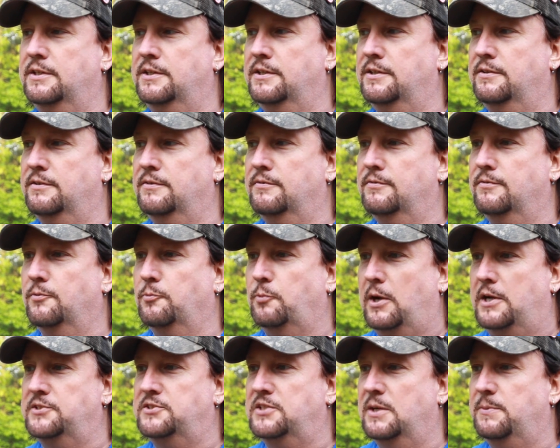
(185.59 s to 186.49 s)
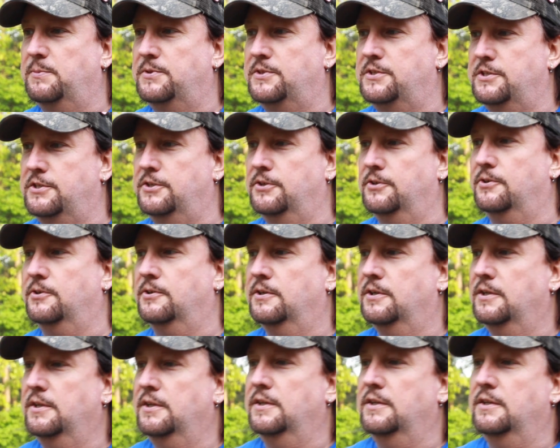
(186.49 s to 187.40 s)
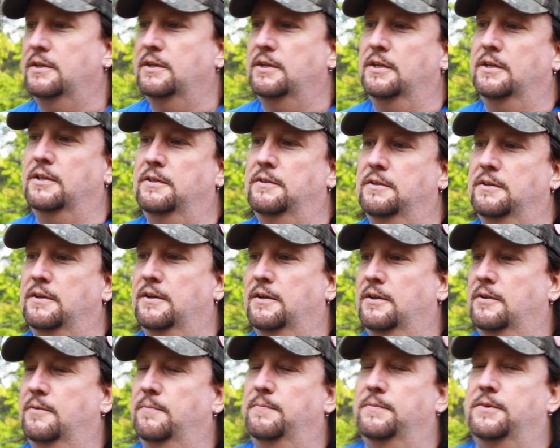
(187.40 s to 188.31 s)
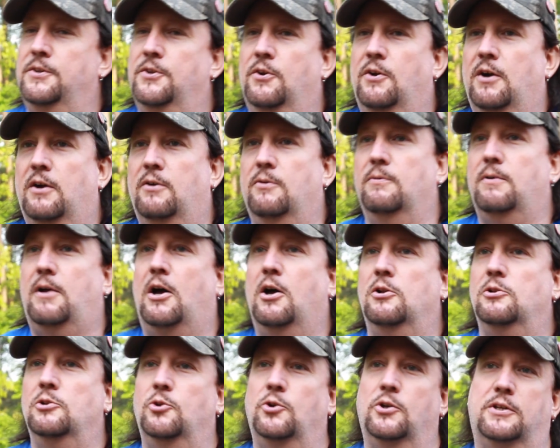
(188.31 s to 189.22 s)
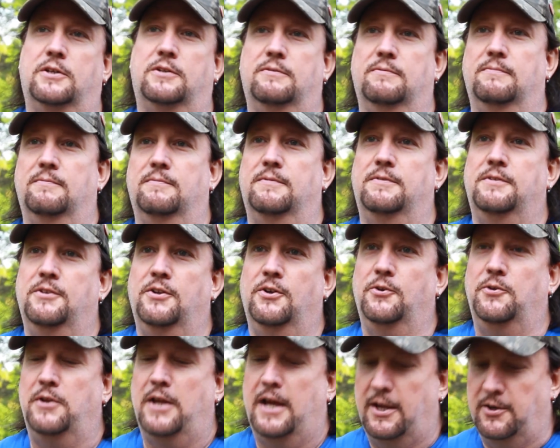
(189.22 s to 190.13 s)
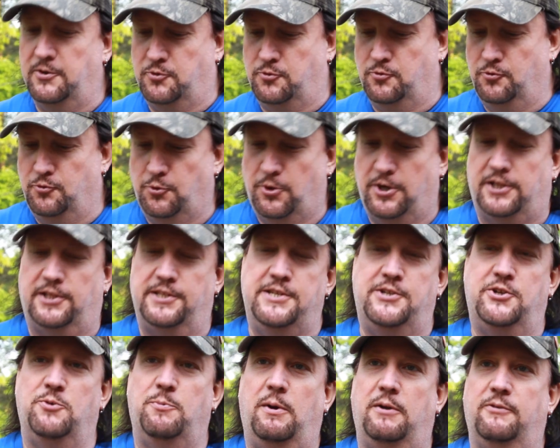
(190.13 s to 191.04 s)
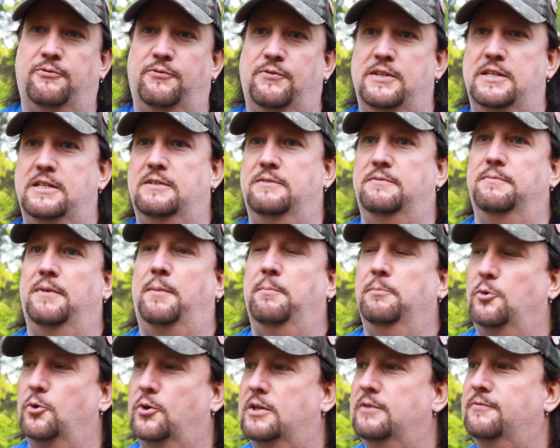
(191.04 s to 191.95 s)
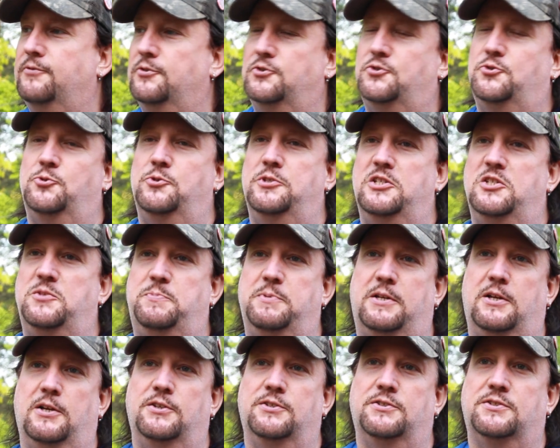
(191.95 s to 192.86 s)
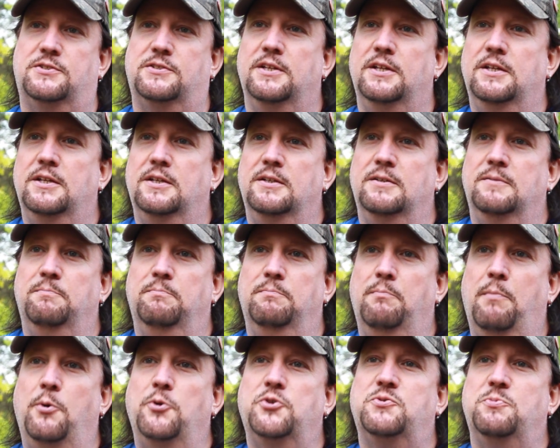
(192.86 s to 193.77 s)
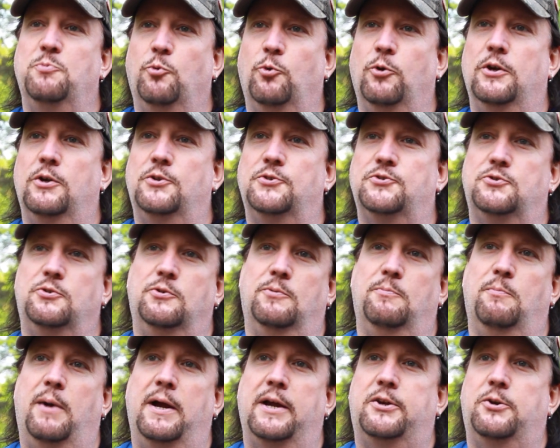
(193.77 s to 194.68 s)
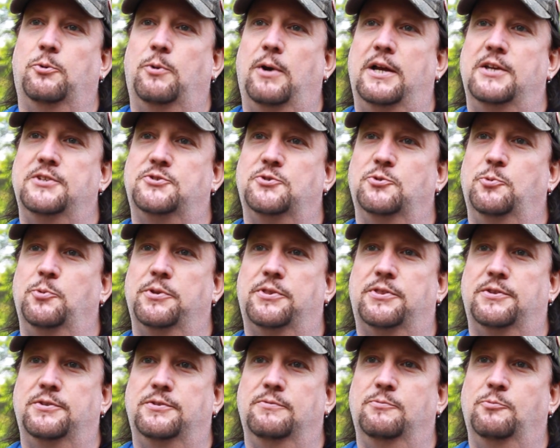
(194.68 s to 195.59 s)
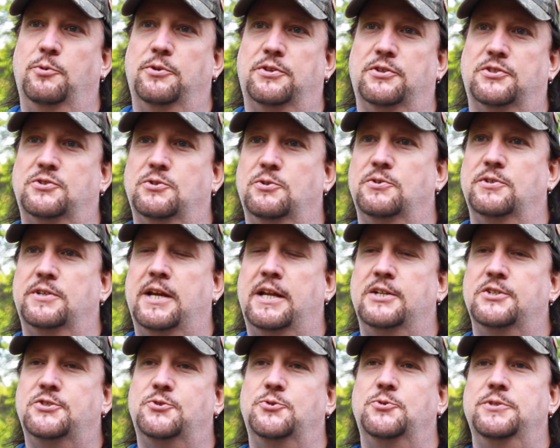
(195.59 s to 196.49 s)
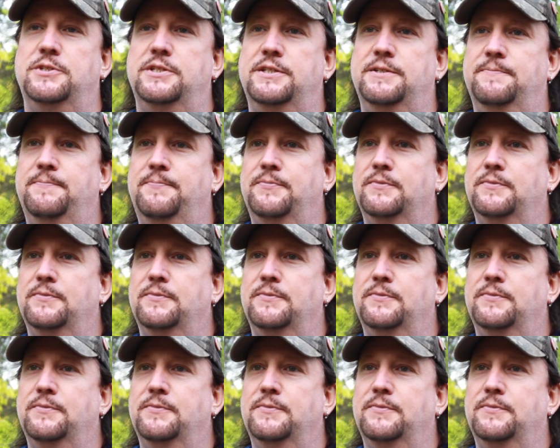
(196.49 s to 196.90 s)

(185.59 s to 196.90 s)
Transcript: and the right time of the year. And I'll look, not directly under my feet. I'm looking for trees because most morels are mycorrhizal with a certain kind of tree,